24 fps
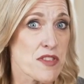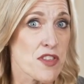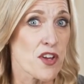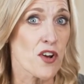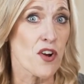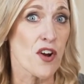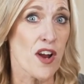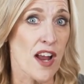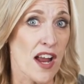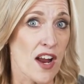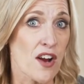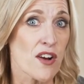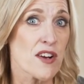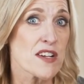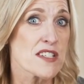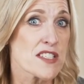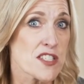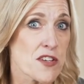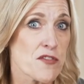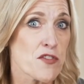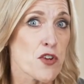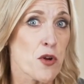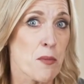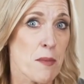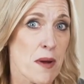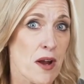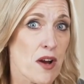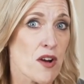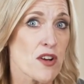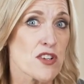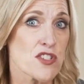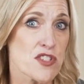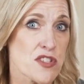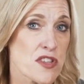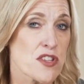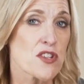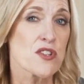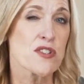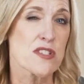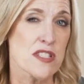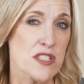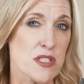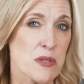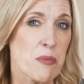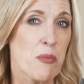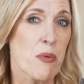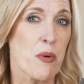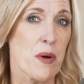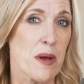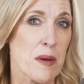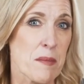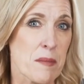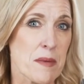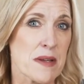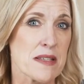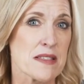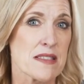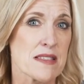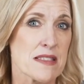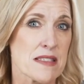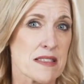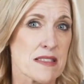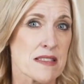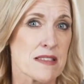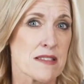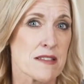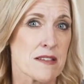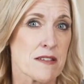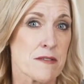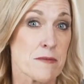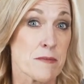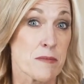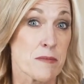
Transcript: there are areas of your marriage that are disappointments